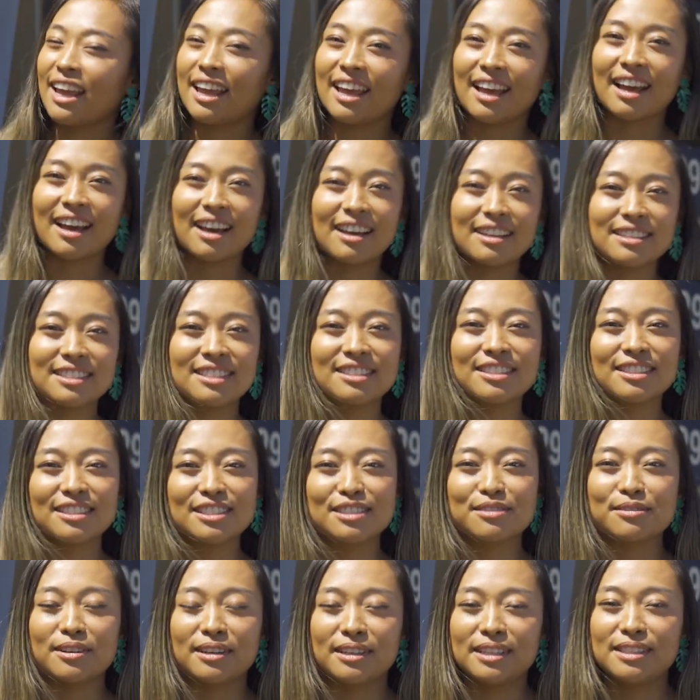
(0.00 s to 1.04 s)
and
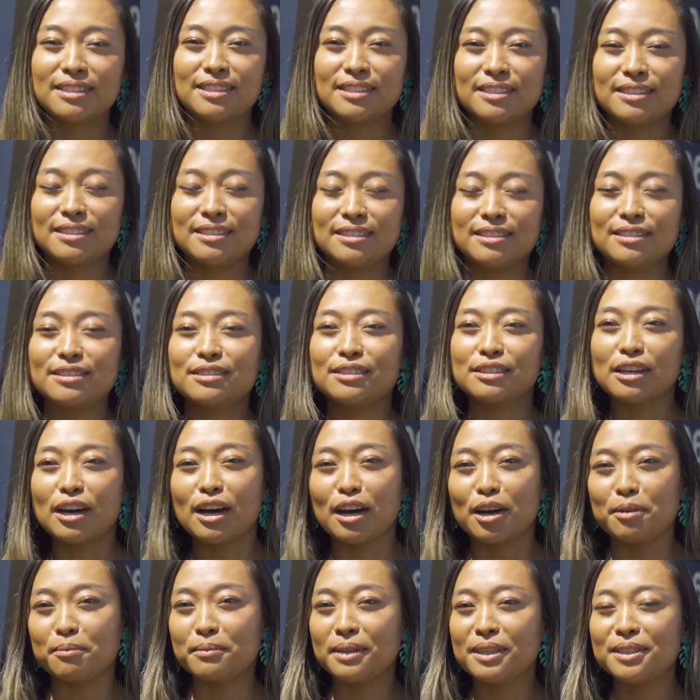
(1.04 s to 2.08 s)
just wanted
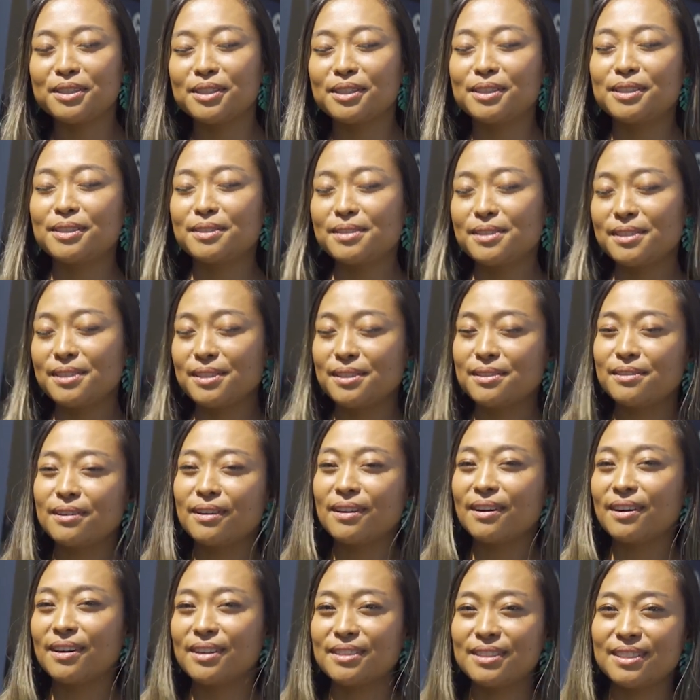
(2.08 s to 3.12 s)
to introduce you
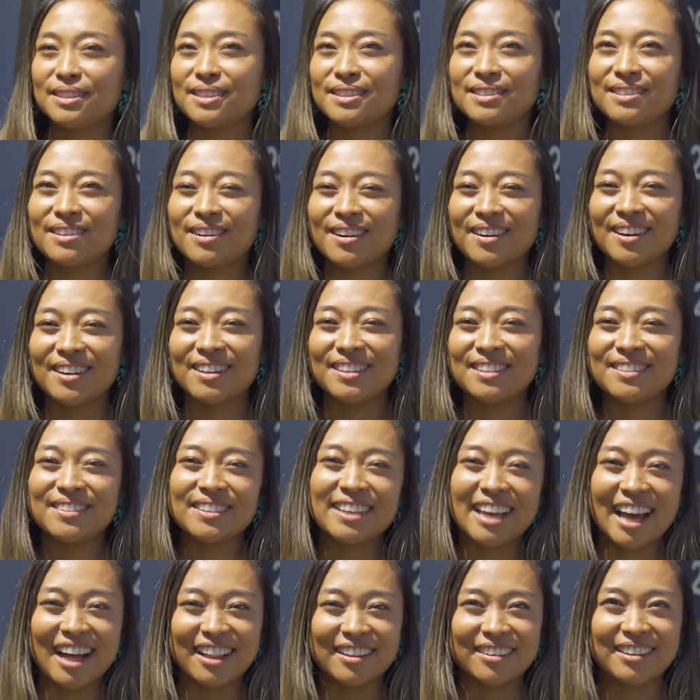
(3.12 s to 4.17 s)
all to our new
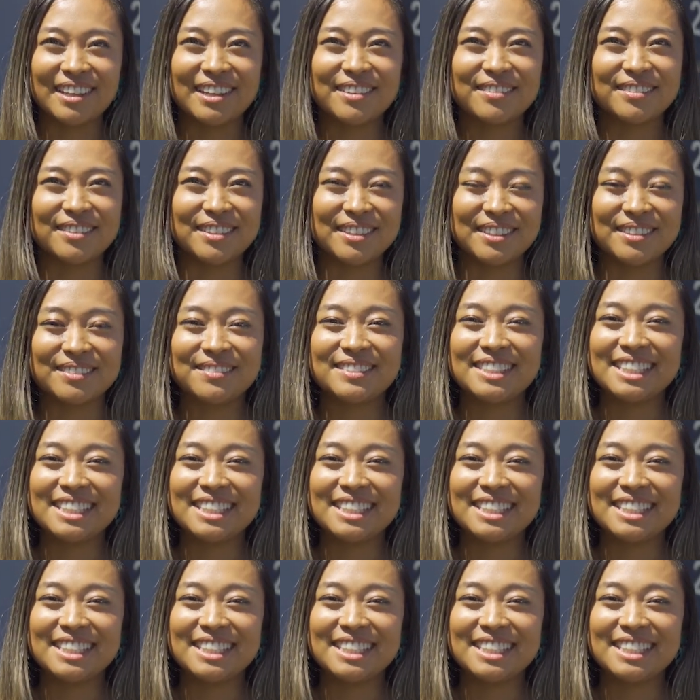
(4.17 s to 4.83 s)
gallery room